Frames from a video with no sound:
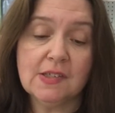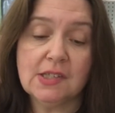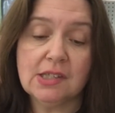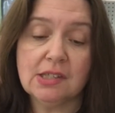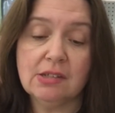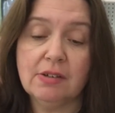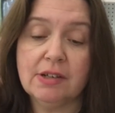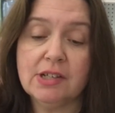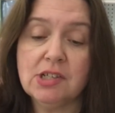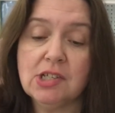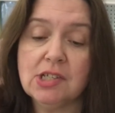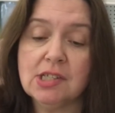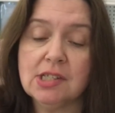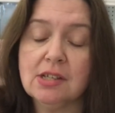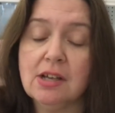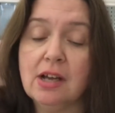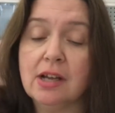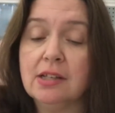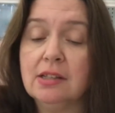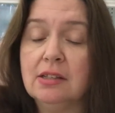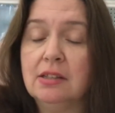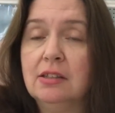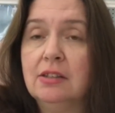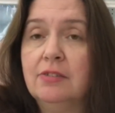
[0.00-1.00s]
So I just
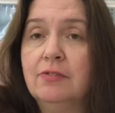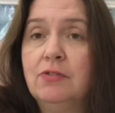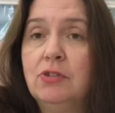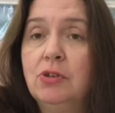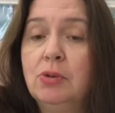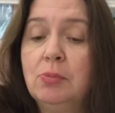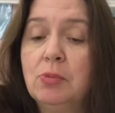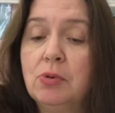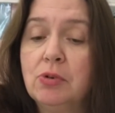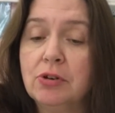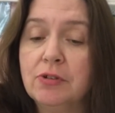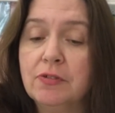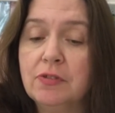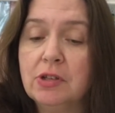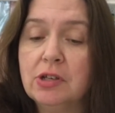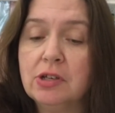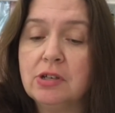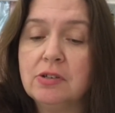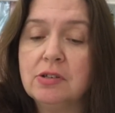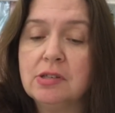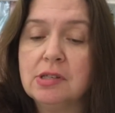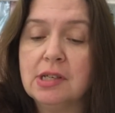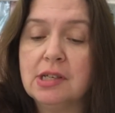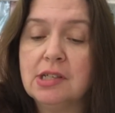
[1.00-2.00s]
got a few more of those.